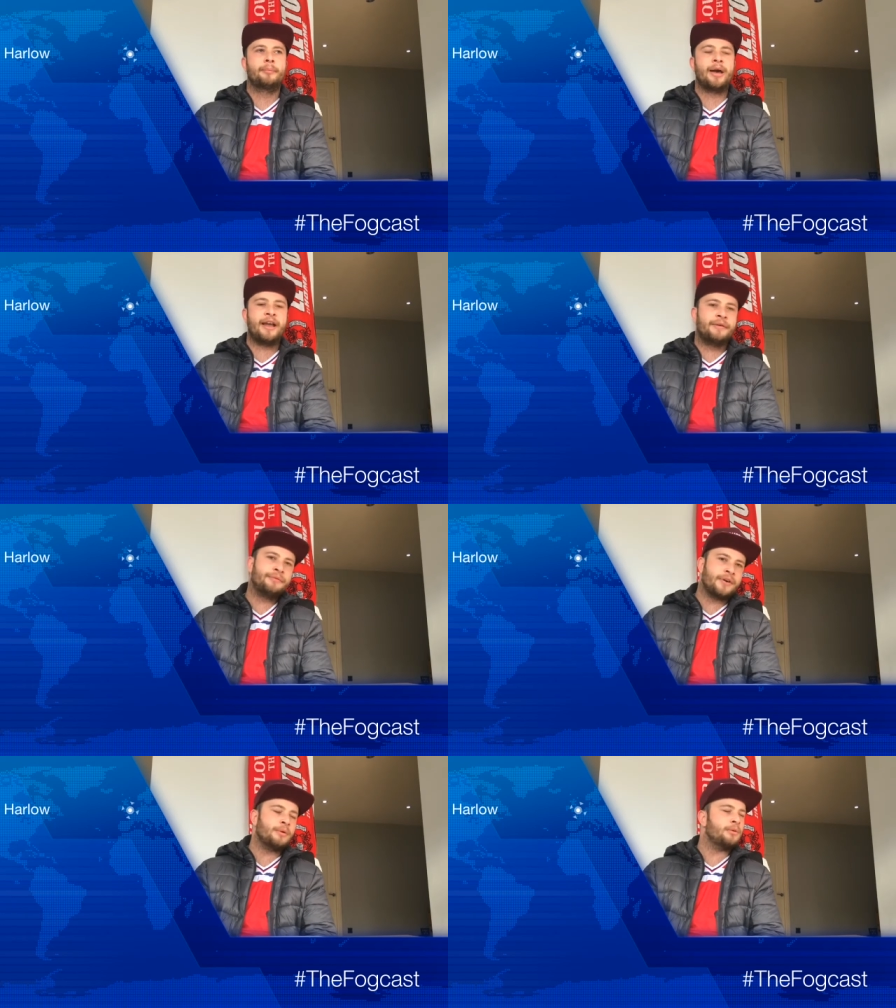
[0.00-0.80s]
But it
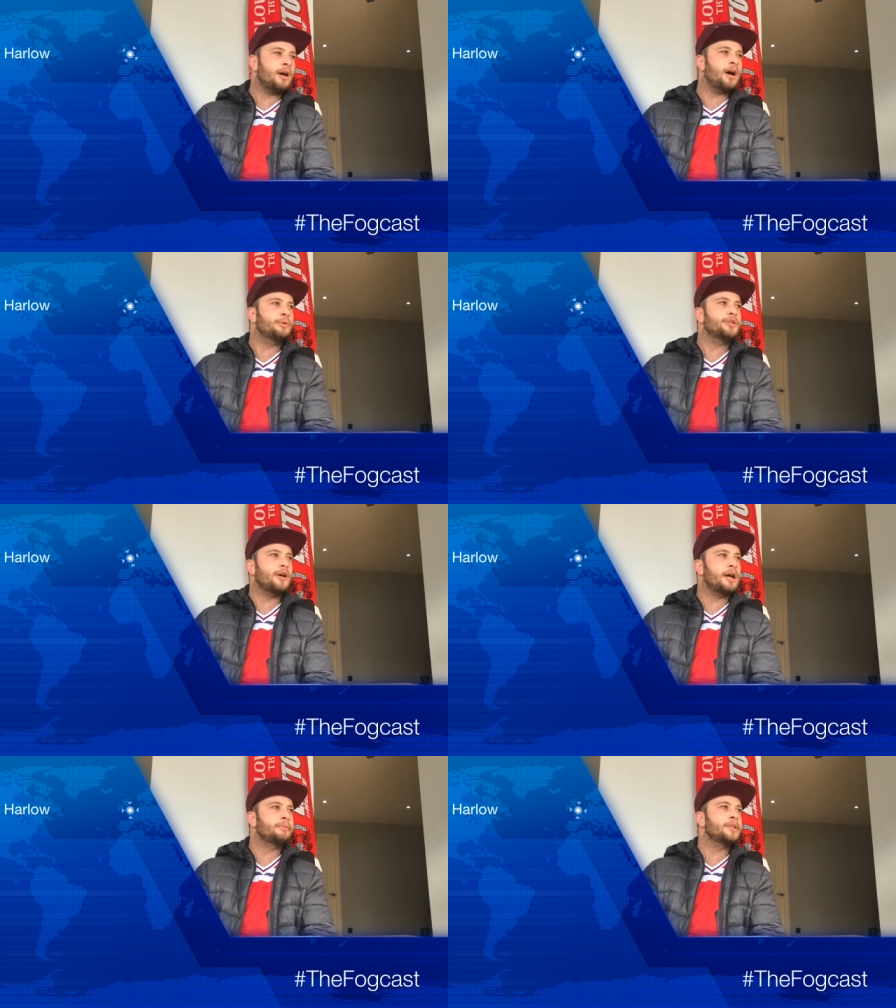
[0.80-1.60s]
felt like old
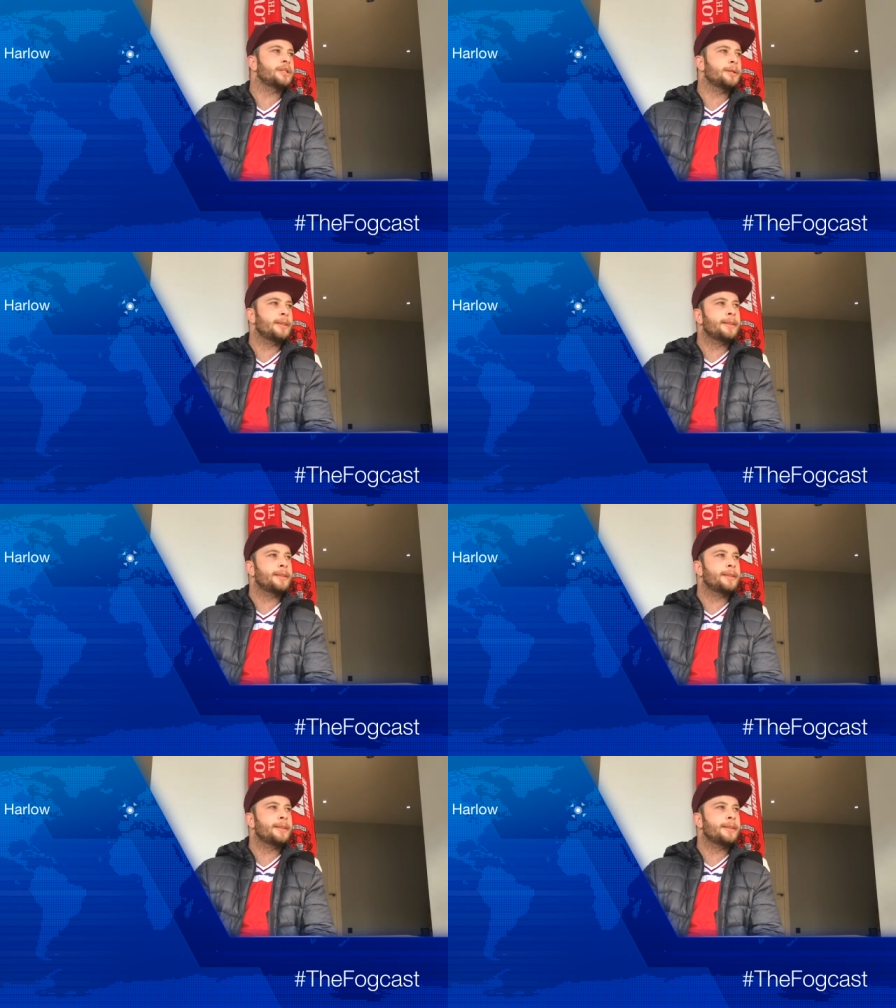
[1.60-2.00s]
times.